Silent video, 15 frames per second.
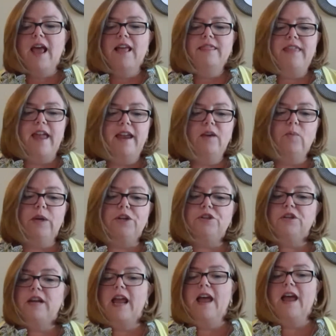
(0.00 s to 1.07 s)
then we
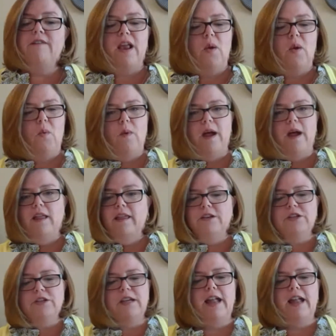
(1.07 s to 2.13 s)
should have a
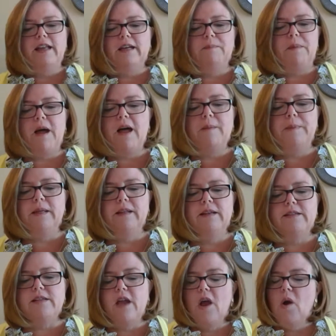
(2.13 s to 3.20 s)
well-educated
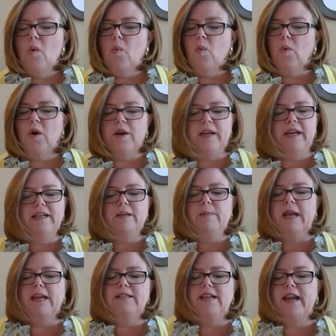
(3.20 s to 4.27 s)
populace working to
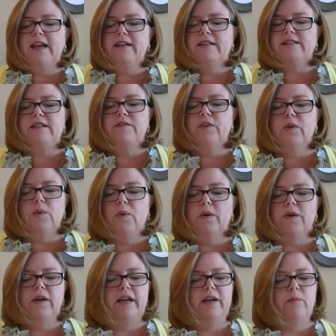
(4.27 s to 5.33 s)
maintain a civil
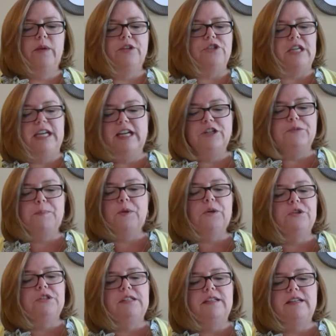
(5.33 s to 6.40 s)
order in which each
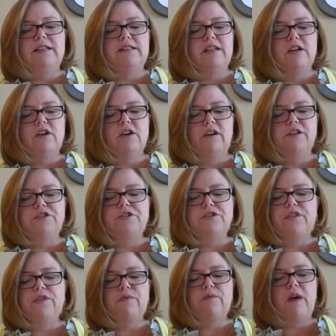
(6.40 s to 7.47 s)
person is encouraged
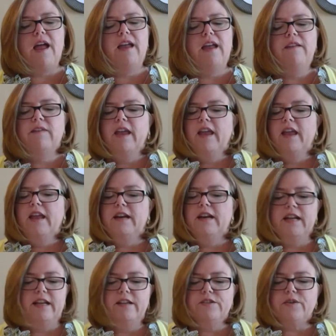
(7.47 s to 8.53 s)
to thrive in
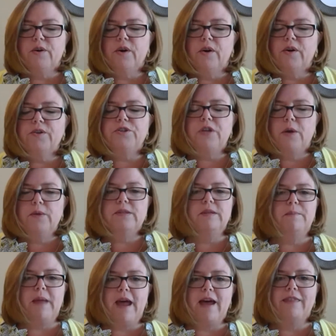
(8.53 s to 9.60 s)
his or her
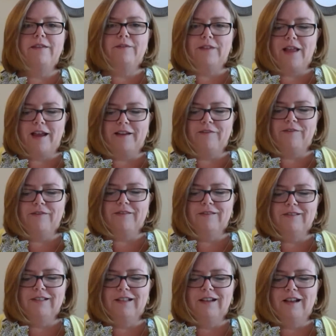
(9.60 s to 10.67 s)
chosen path of life.
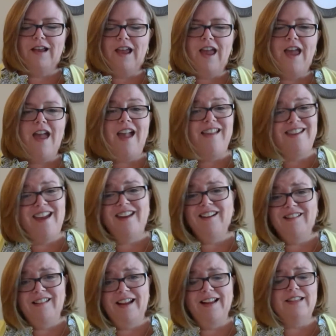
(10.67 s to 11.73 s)
And yet a
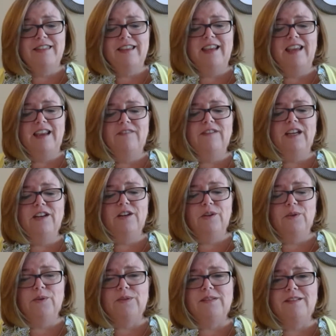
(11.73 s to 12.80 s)
glance at the evening
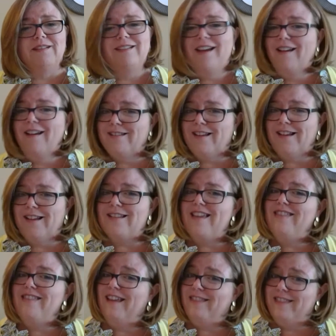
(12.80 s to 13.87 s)
news tells us
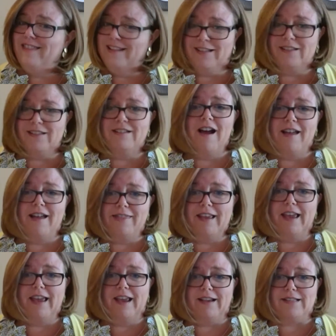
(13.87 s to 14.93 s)
that this is not
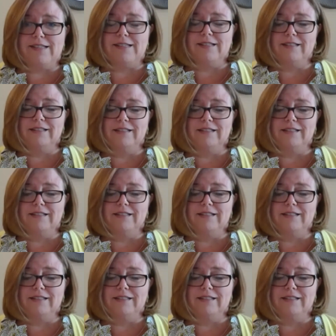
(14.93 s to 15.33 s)
the case.